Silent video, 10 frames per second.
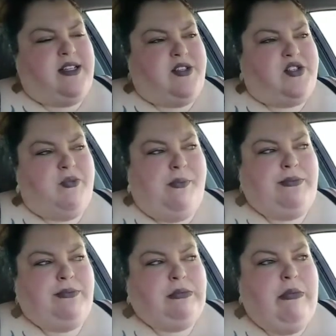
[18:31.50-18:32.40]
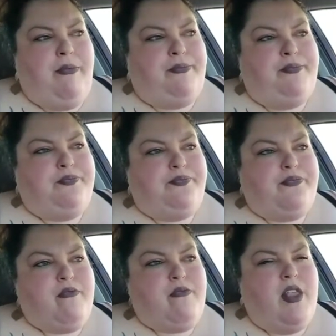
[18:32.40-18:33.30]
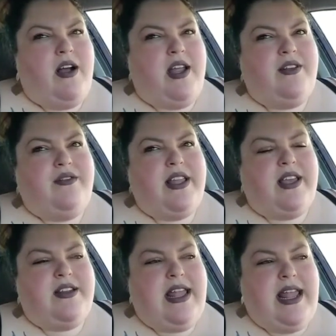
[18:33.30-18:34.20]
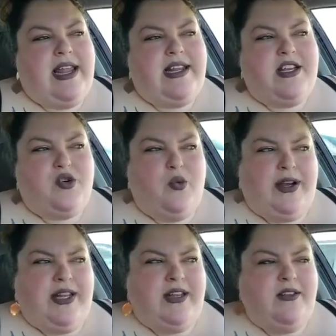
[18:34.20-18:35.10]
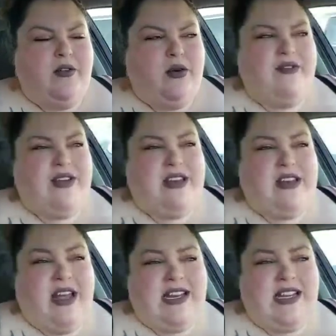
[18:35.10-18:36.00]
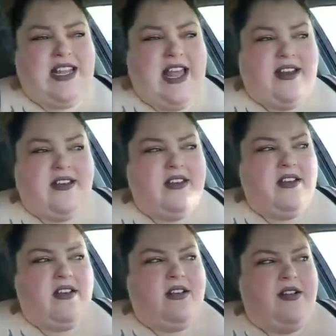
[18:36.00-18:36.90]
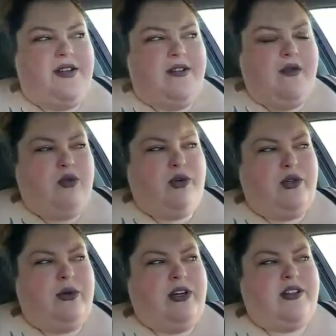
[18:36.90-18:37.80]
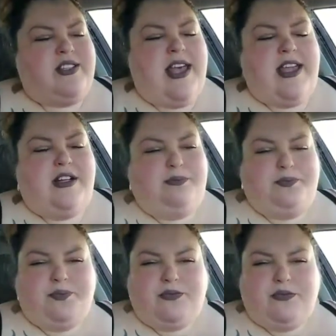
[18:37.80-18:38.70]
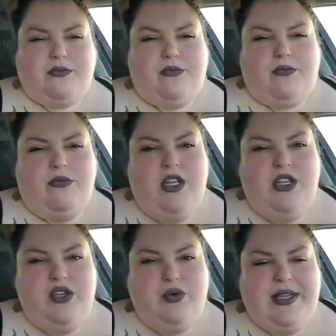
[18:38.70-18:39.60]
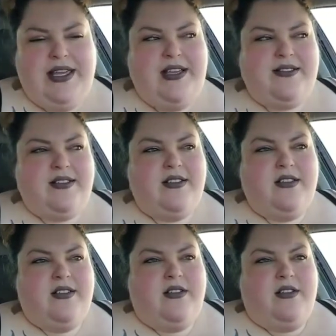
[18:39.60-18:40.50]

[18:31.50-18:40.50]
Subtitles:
is kind of like an 80-20 or even 90-10 rule, where it's like you eat